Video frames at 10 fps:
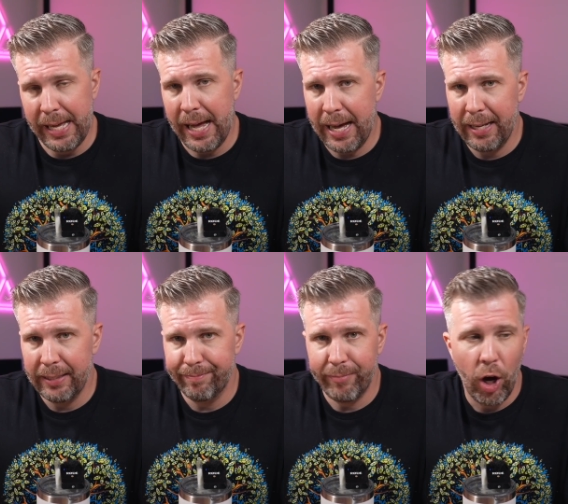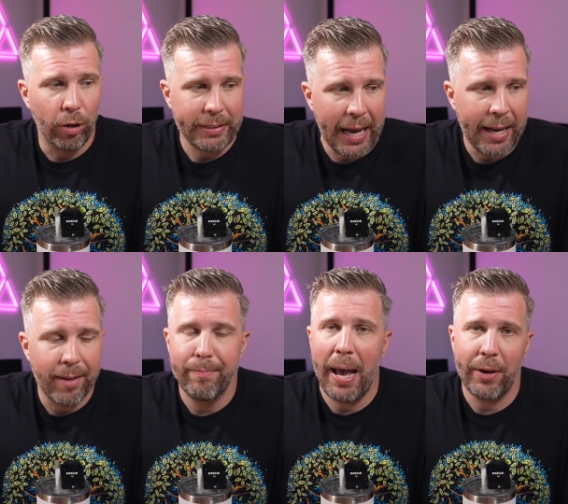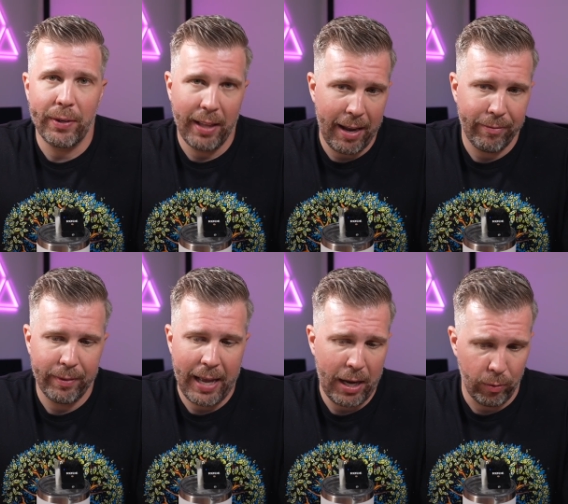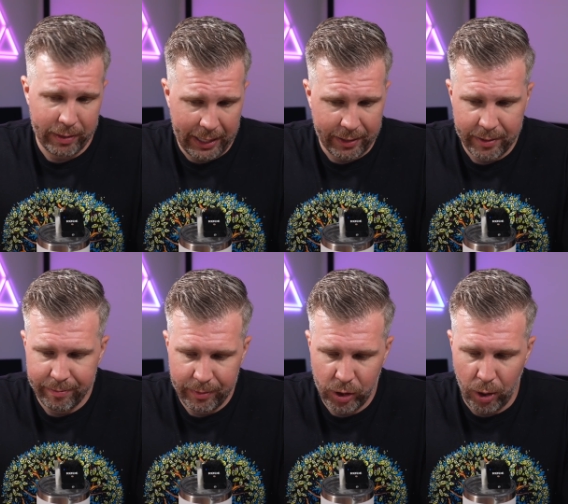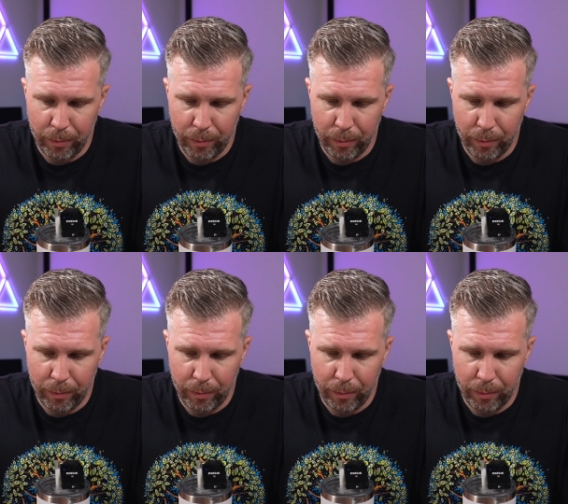um, all day battery life, I don't think. So,